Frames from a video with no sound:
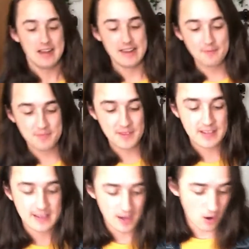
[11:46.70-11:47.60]
and I'm
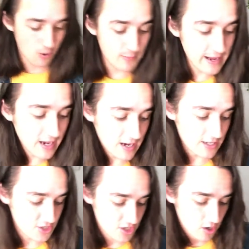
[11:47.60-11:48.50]
thinking, oh my
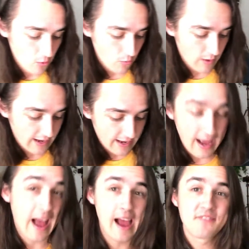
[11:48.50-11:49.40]
gosh, like
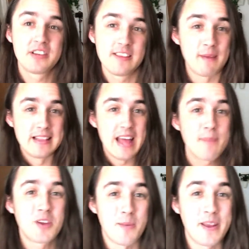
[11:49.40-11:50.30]
I have to leave my
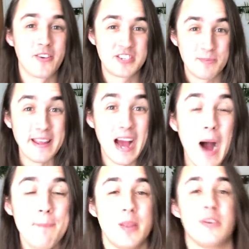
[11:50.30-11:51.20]
laptop here to be
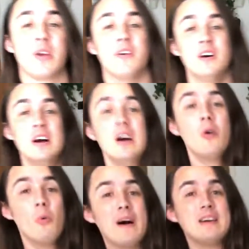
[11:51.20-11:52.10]
uploading.
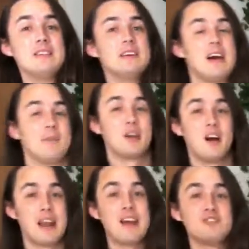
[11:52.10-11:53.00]
Well, I'm
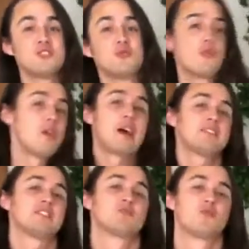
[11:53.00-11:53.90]
gone. I also wrote out
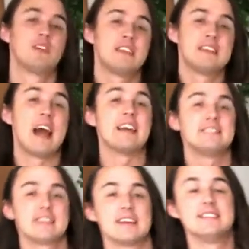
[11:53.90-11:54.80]
this really
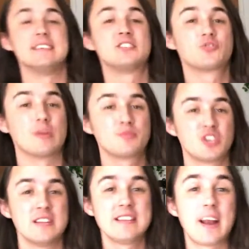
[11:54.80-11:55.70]
nice like
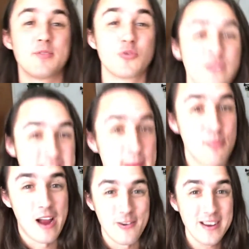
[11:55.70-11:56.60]
description that I was really
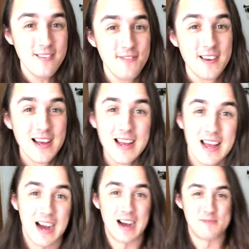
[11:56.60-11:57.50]
proud of.
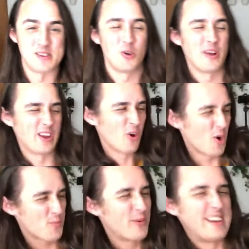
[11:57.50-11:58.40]
And
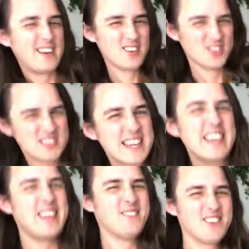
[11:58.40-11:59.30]
incorporated all those
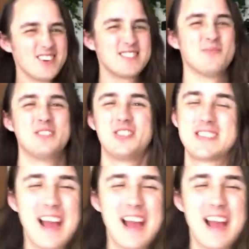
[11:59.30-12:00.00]
keywords and was just